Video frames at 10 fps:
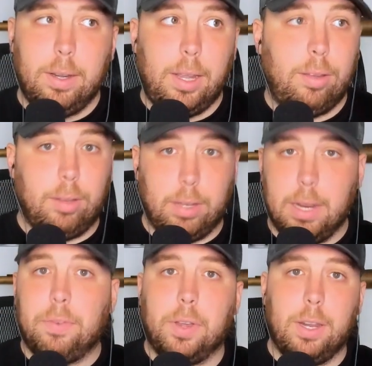
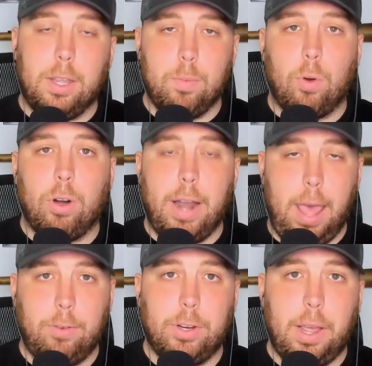significantly more on
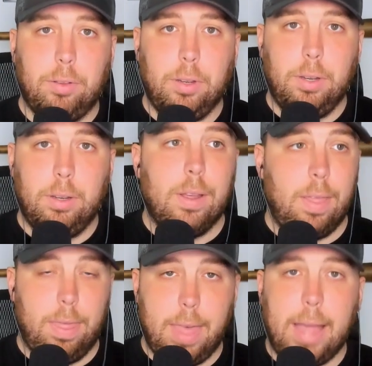advertising,
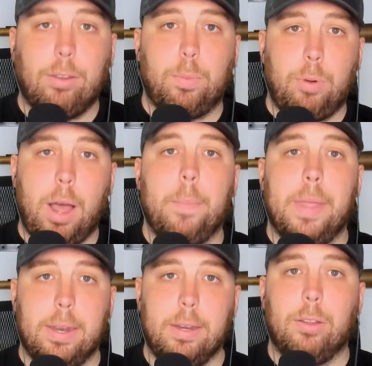that's a problem
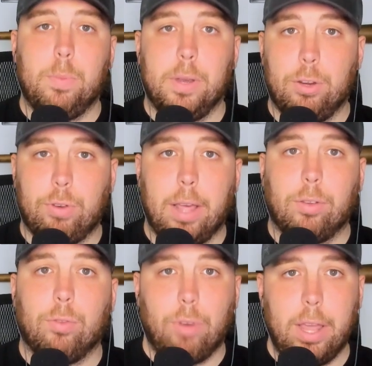that needs to be
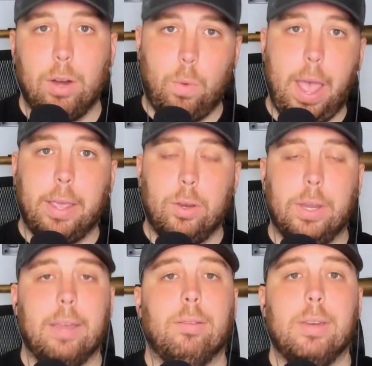addressed right away. And you
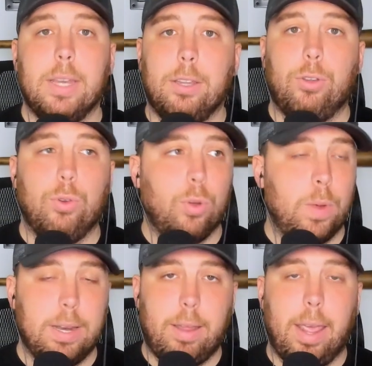guys need to do
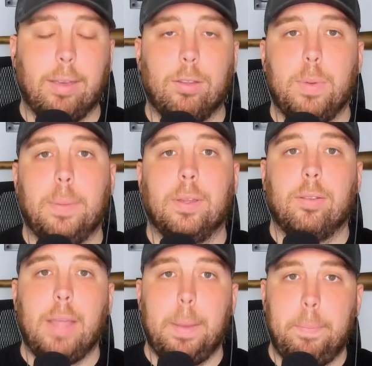what it takes to be able to
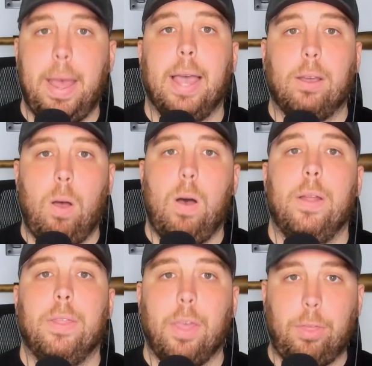step back
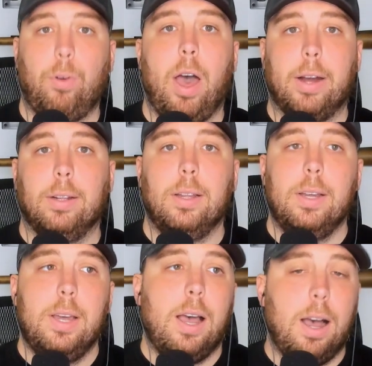on the throttle
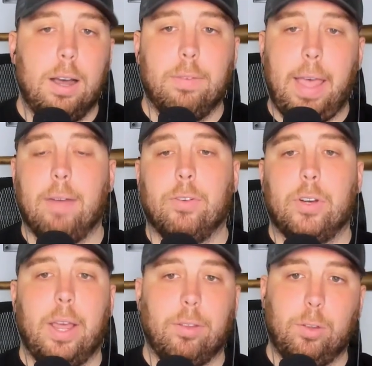of
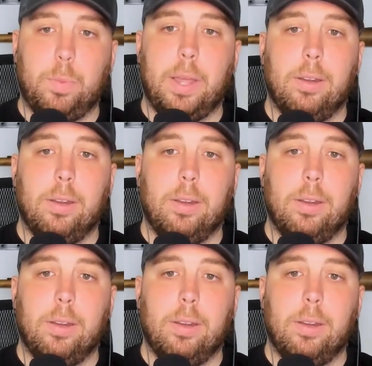advertising spend.